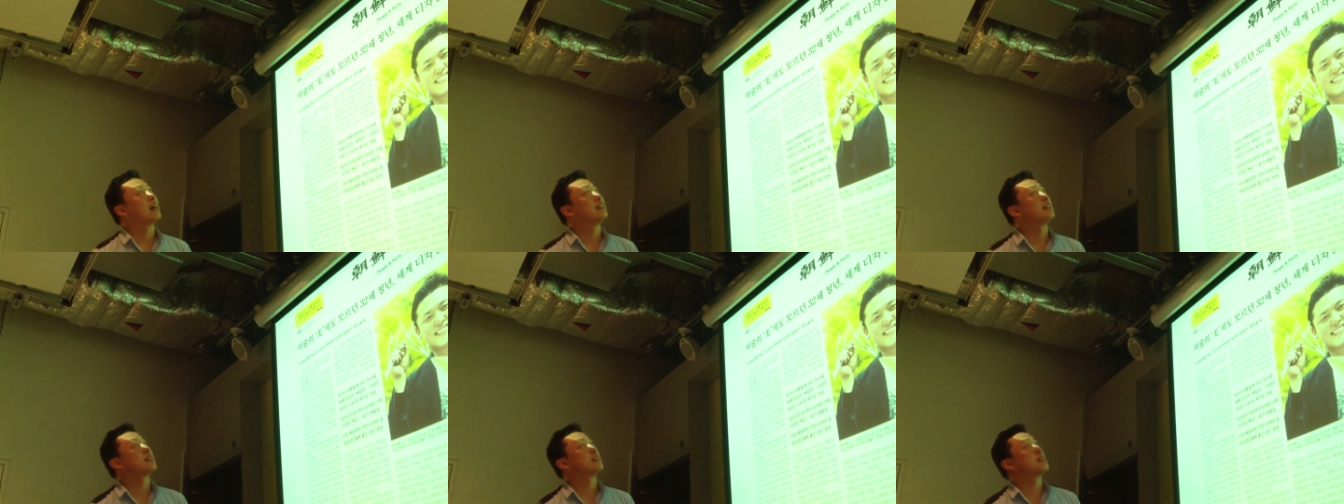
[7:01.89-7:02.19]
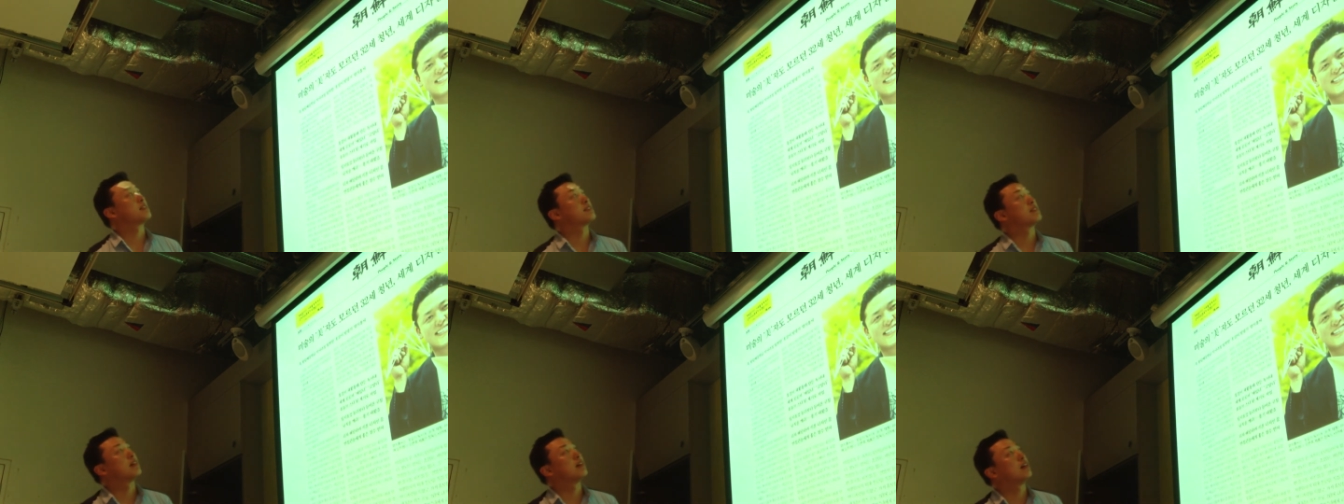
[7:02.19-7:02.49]
and this
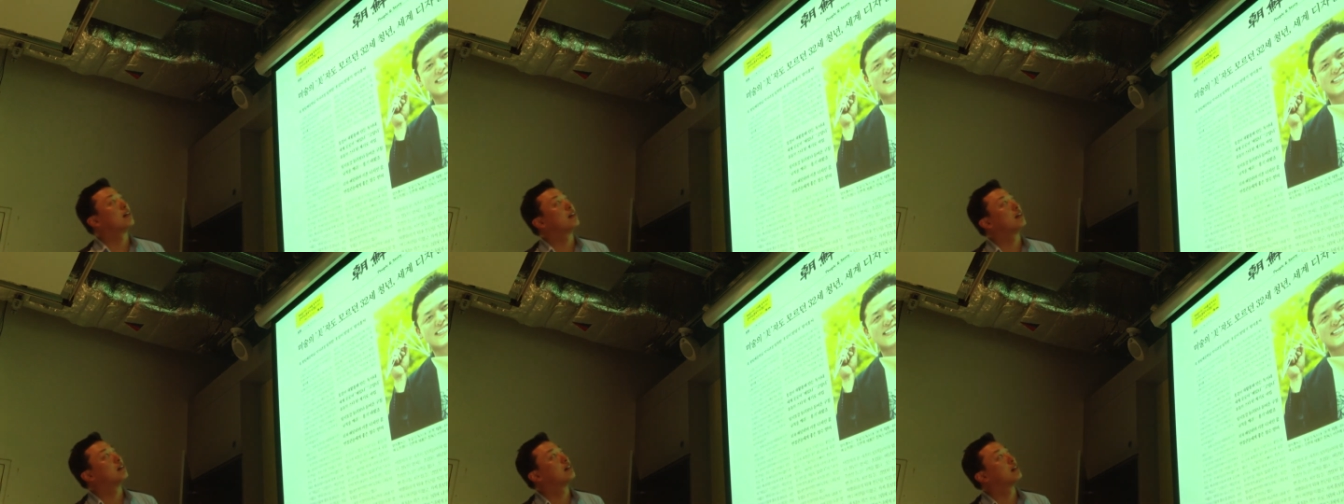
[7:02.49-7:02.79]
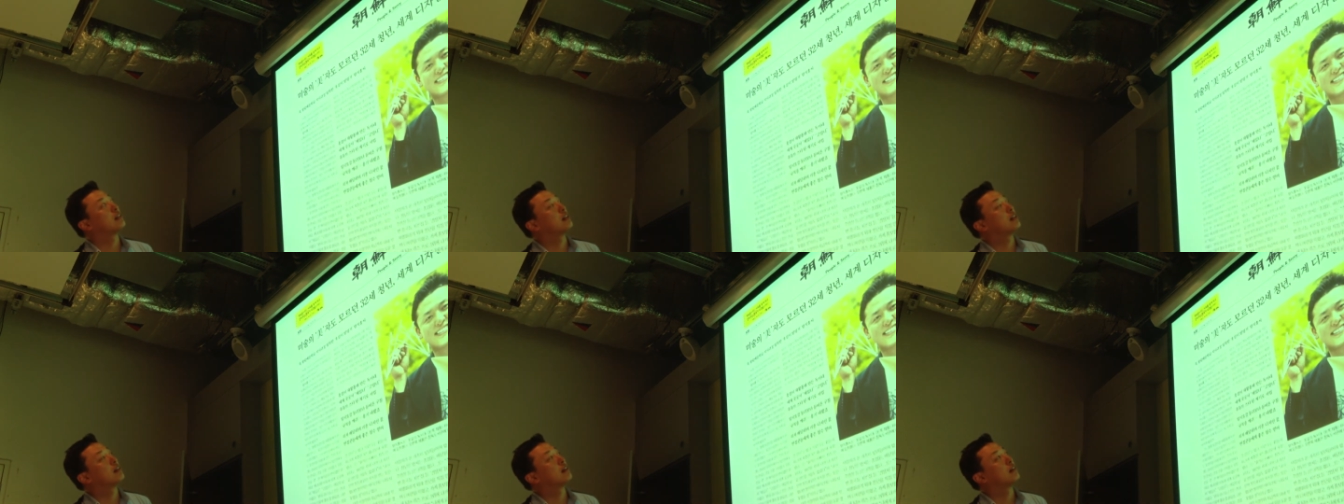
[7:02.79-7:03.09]
is a uh,
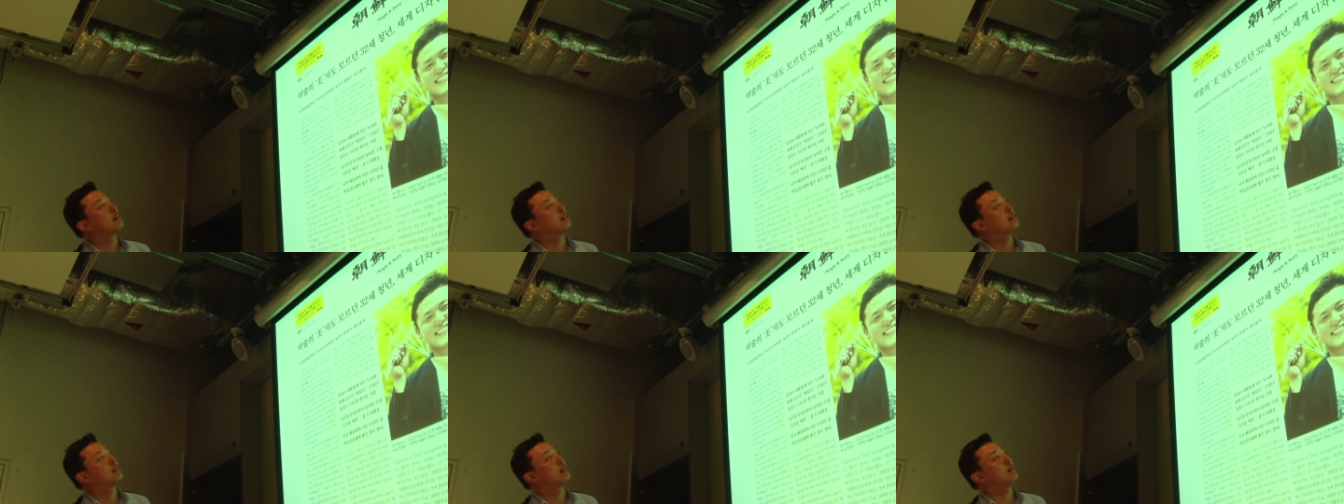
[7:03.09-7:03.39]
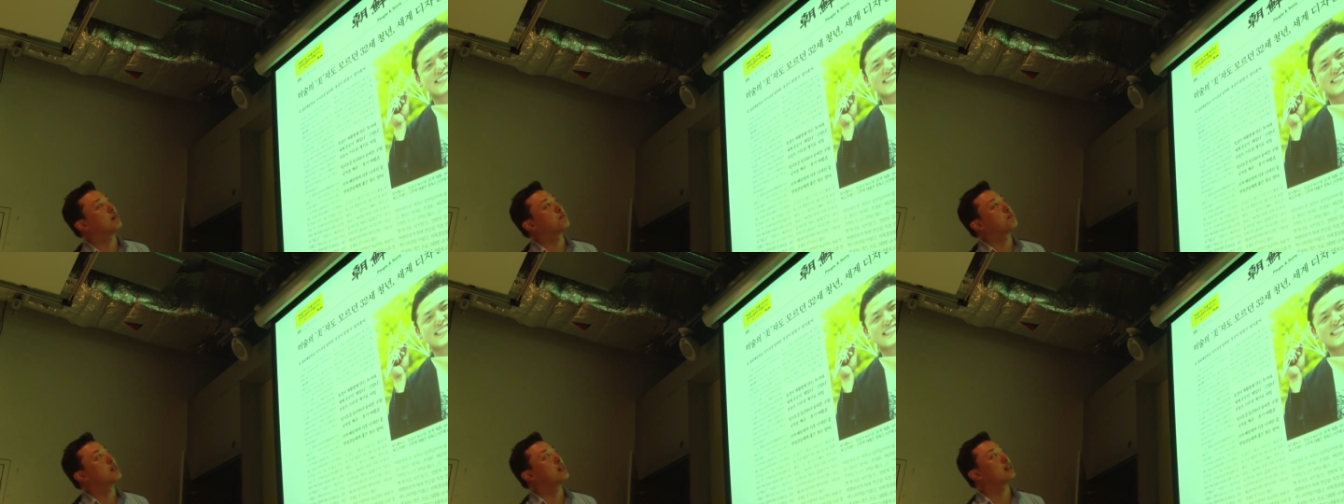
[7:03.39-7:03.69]

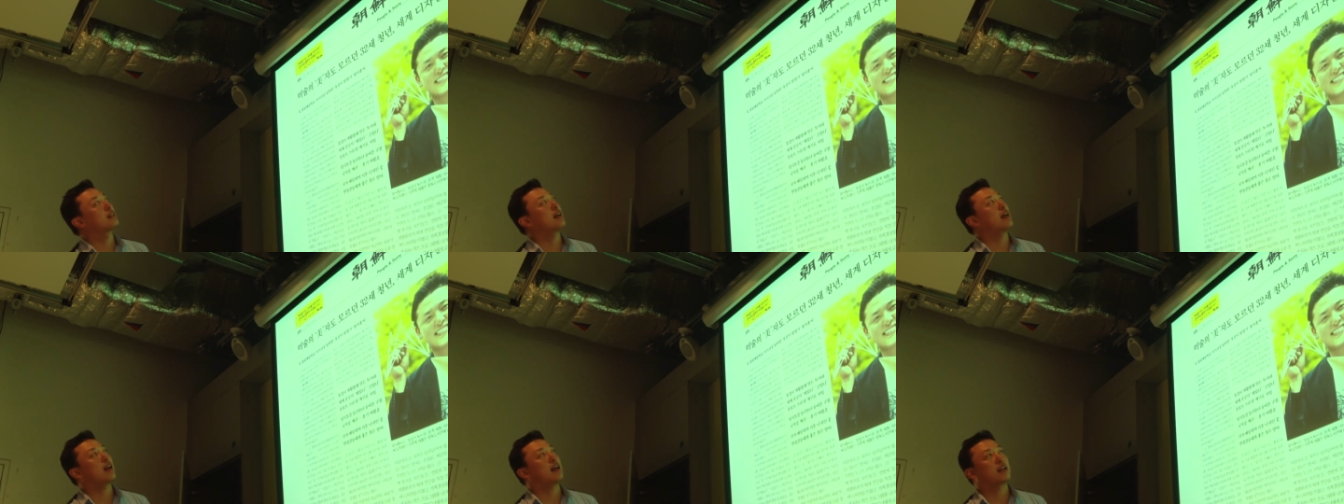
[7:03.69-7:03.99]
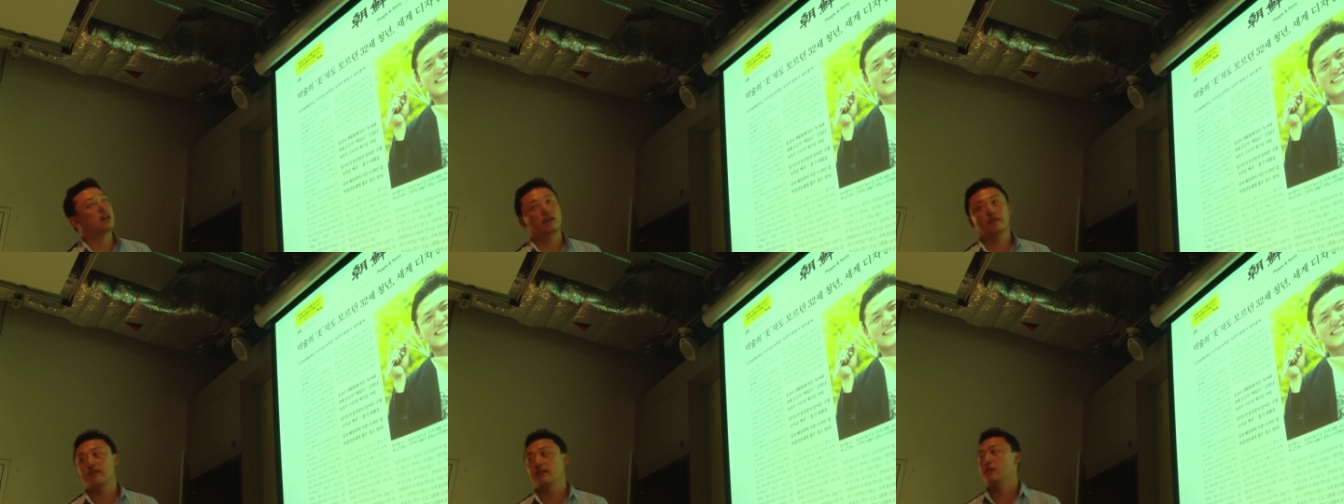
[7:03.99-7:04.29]
the video that I
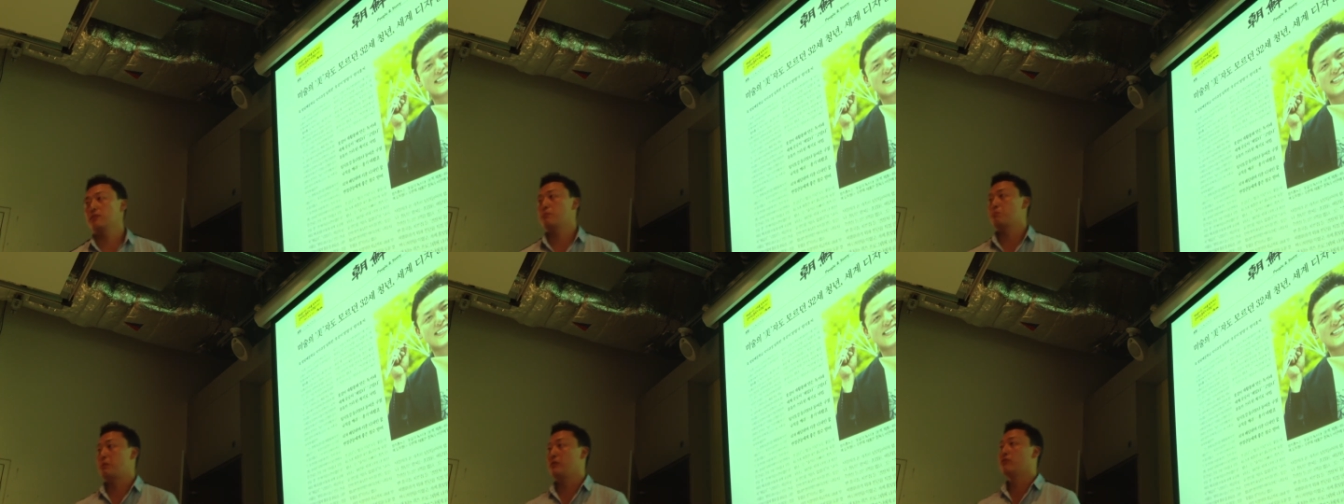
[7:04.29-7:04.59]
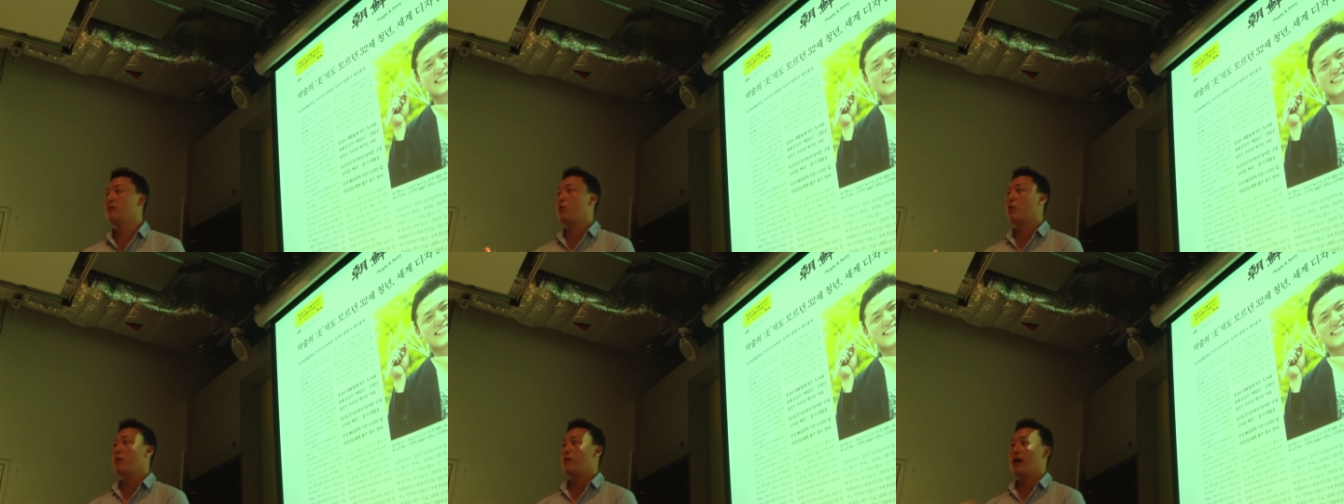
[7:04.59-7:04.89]
covered
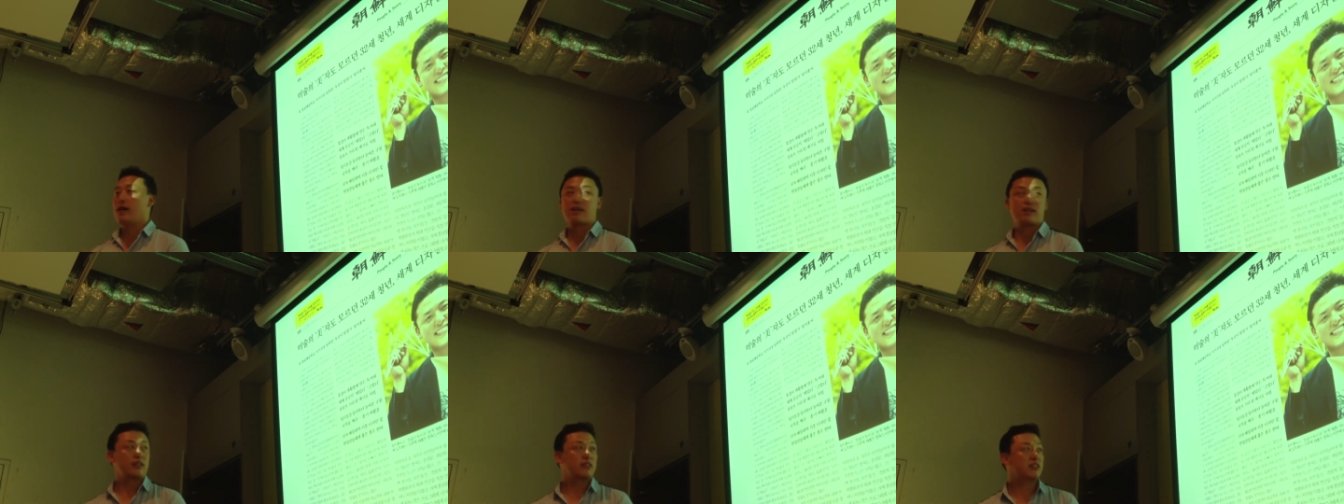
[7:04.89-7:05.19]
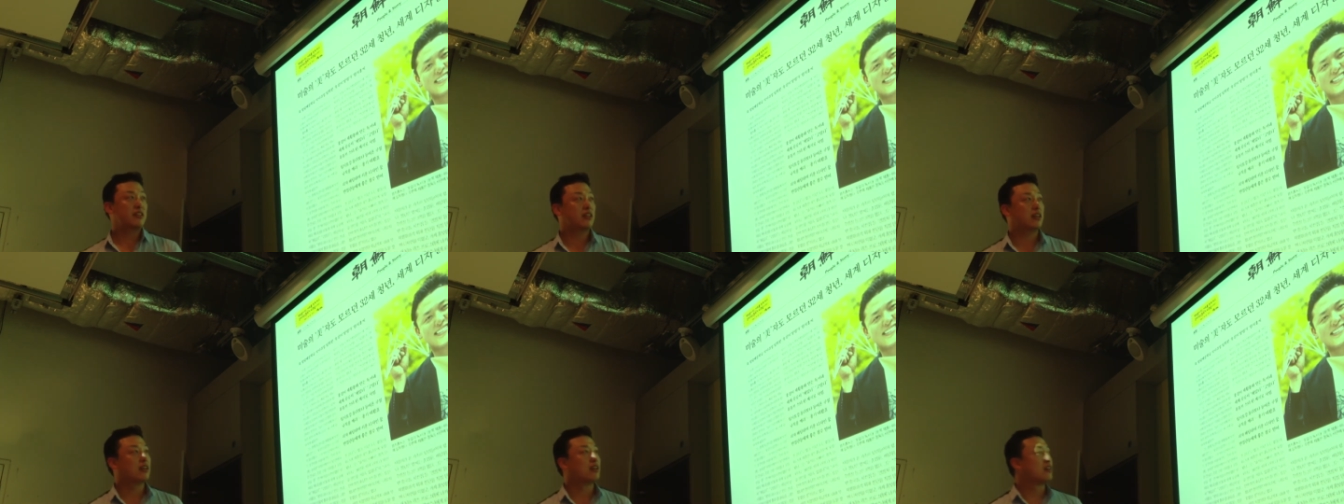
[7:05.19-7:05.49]
before
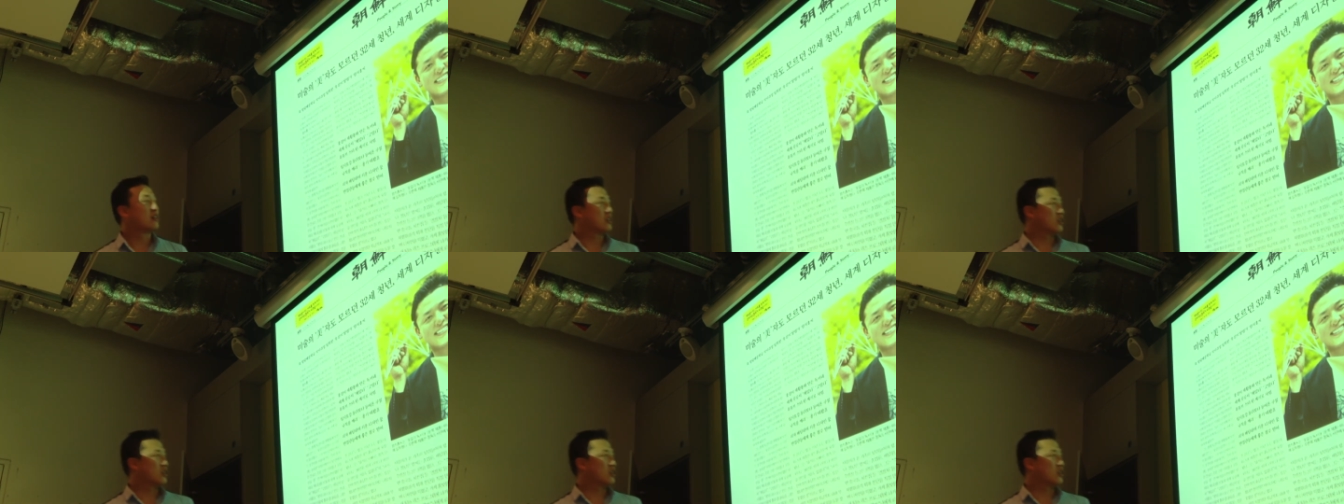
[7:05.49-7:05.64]
Rocketeer,